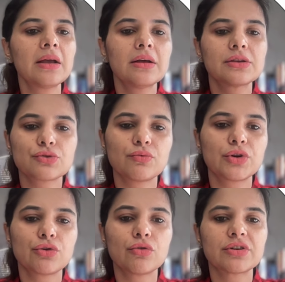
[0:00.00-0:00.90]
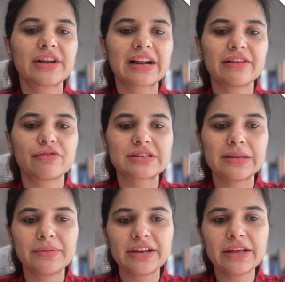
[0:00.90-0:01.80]
So would you go directly for
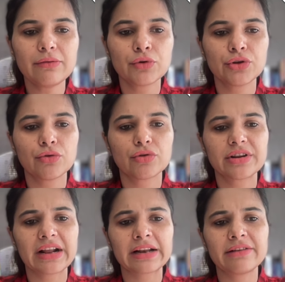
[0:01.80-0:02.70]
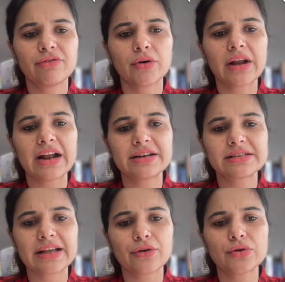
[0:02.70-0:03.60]
CBT? Would you go directly for
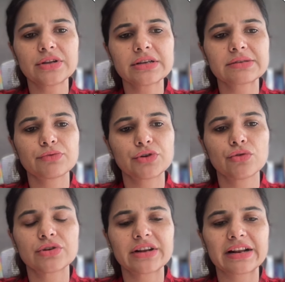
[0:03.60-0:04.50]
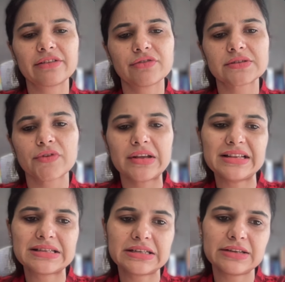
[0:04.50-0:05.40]
antipsychotics? Would you go directly first for
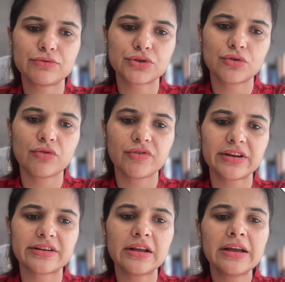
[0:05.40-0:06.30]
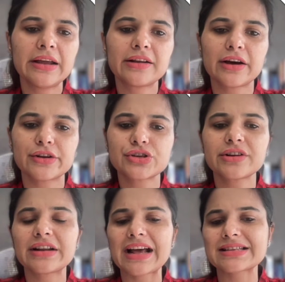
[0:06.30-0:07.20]
ECT? Would you go for
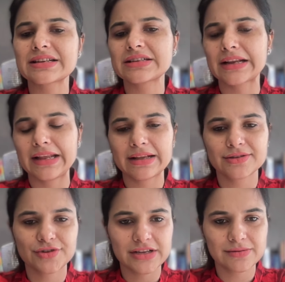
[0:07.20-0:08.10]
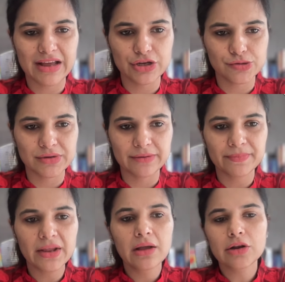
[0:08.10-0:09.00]
encouraging relaxing technique and stress management?
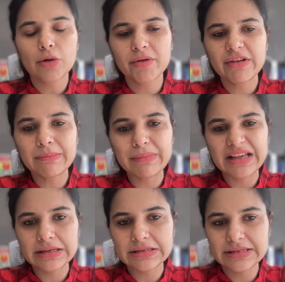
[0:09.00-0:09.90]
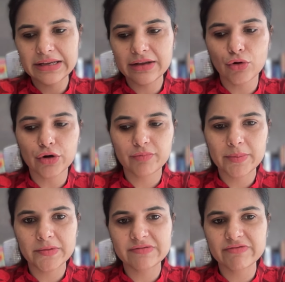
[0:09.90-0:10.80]
Now between B and C, a lot of
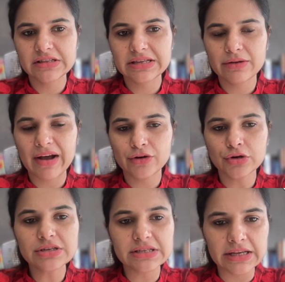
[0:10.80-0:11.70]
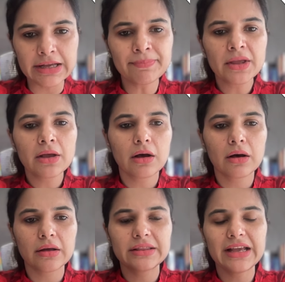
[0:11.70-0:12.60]
people will say, why not C?
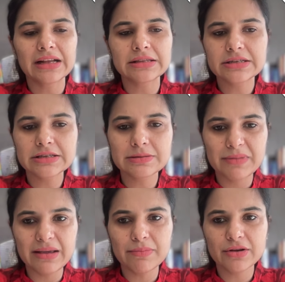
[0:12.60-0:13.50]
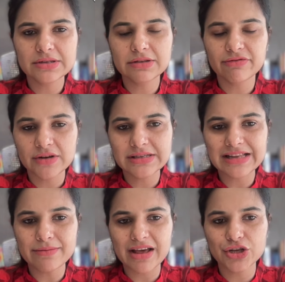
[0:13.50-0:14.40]
The answer is B, because the first
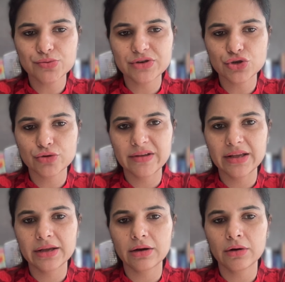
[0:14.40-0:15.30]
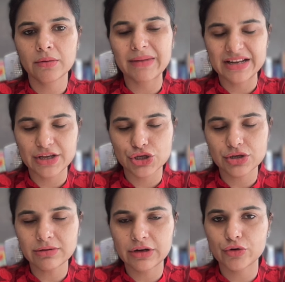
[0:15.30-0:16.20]
line management should be
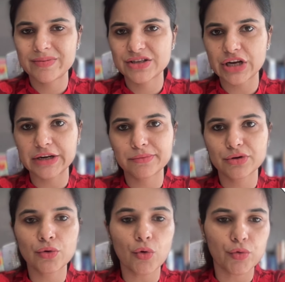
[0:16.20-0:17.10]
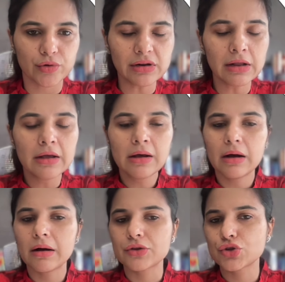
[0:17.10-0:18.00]
medication. It could be injectable or
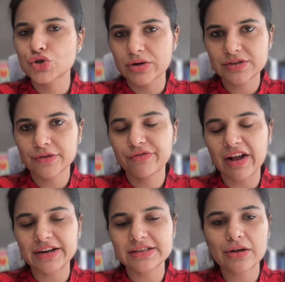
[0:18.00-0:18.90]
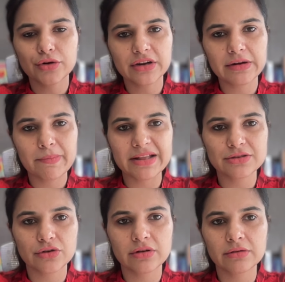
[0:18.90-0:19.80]
oral. The choice of antipsychotic
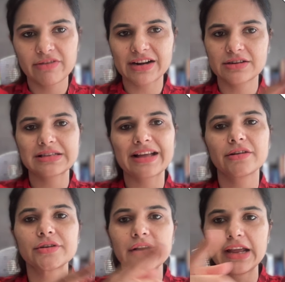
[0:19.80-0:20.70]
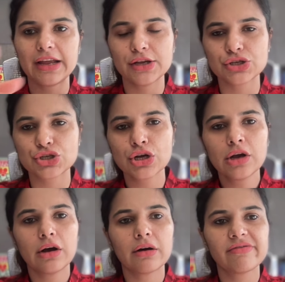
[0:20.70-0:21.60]
depends on factors like her age,
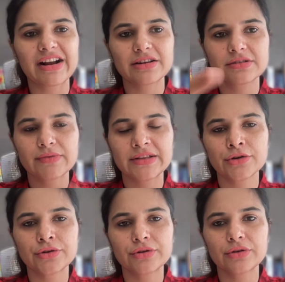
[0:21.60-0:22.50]
factors whether